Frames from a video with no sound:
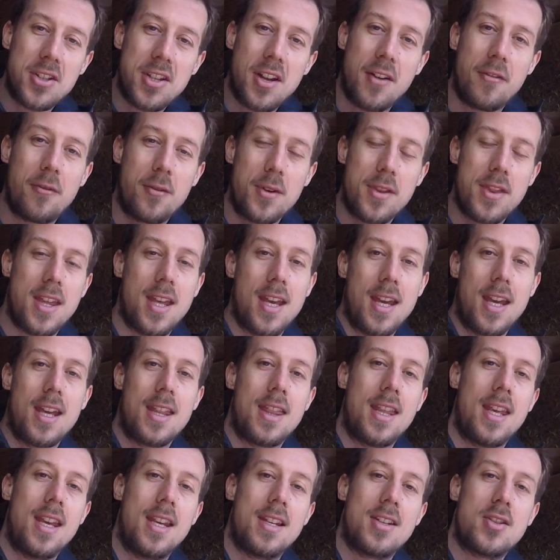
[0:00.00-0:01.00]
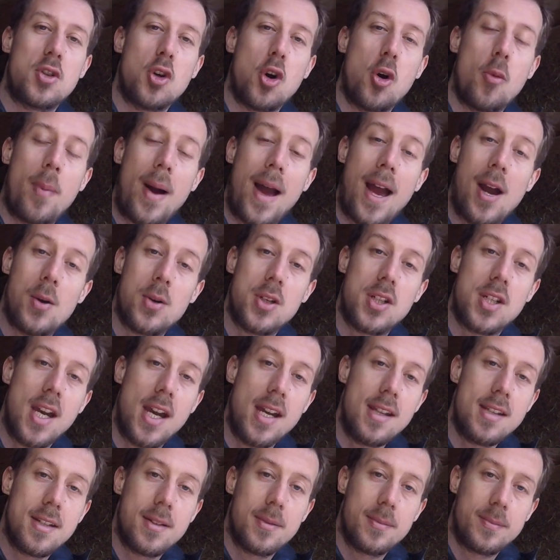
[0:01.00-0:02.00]
stuff with the, the straw bale
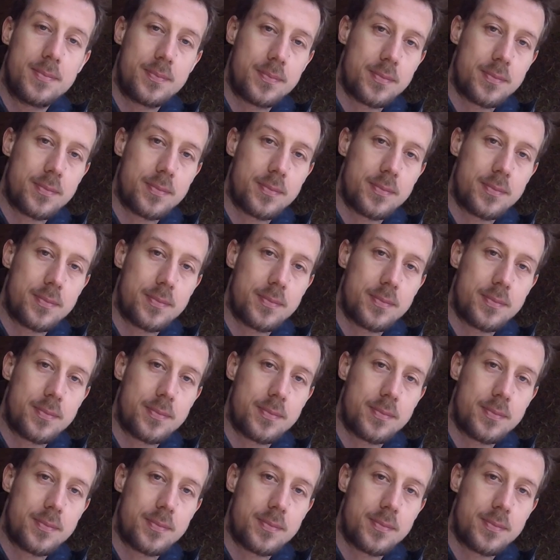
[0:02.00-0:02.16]
shed.